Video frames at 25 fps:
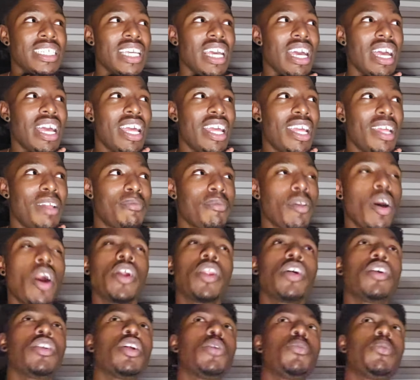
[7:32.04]
Um, I
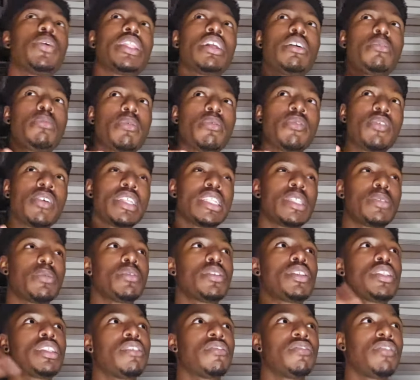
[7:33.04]
don't know whether I prefer this one
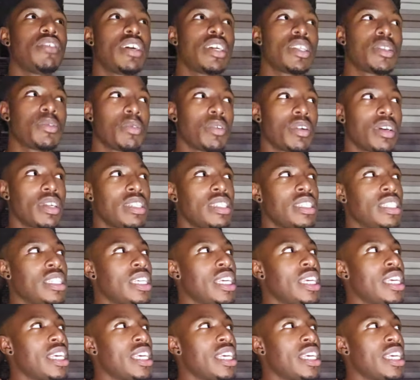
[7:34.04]
to the first one.